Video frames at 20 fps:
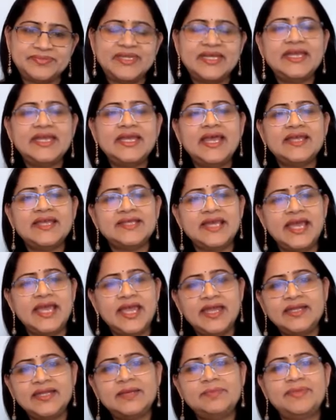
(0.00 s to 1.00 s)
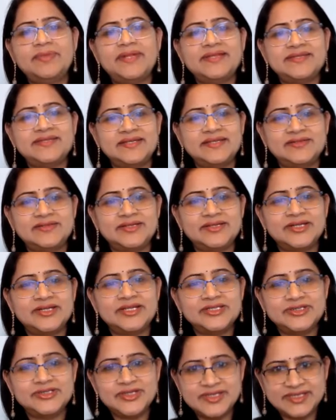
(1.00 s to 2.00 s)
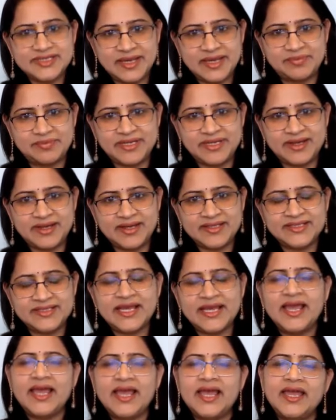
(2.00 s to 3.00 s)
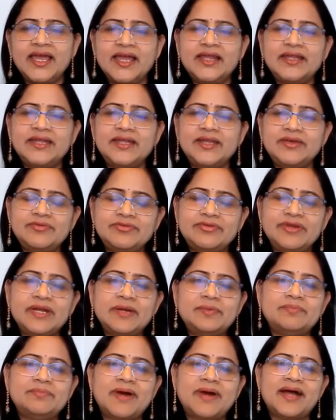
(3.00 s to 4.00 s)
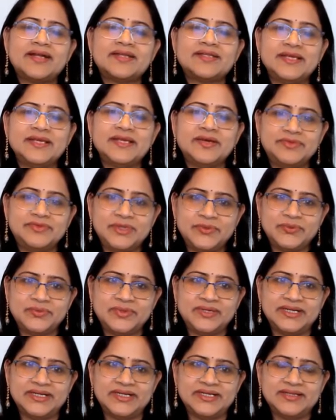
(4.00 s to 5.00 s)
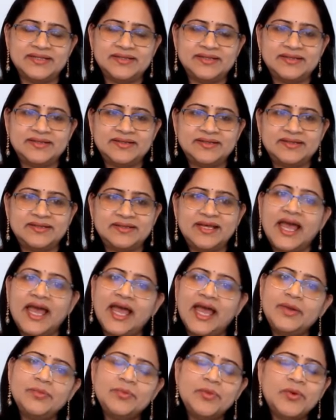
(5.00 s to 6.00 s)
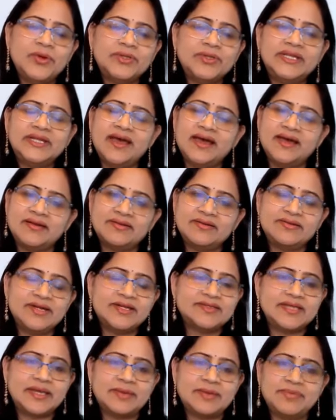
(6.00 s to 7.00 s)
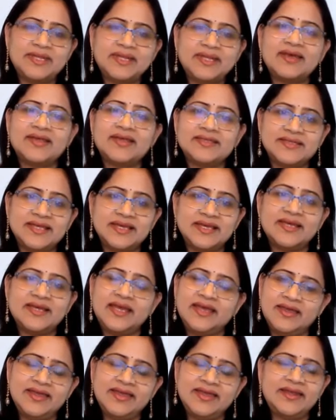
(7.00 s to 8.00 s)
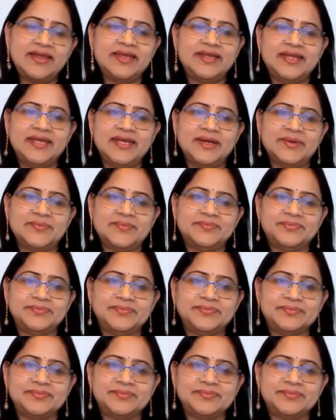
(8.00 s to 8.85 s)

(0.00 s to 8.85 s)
He has 80 plus international seminars in different parts of the world and more than 100 seminars in India.